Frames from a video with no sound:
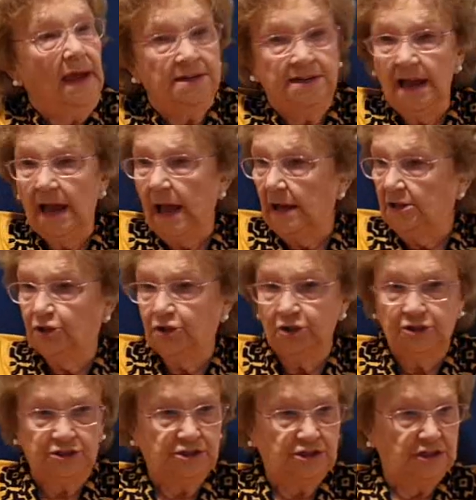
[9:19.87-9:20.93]
I
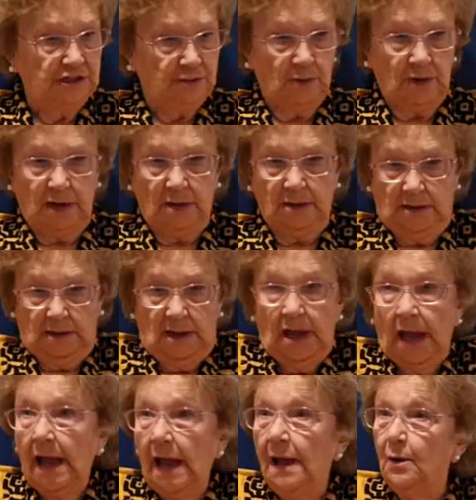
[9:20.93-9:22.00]
just, how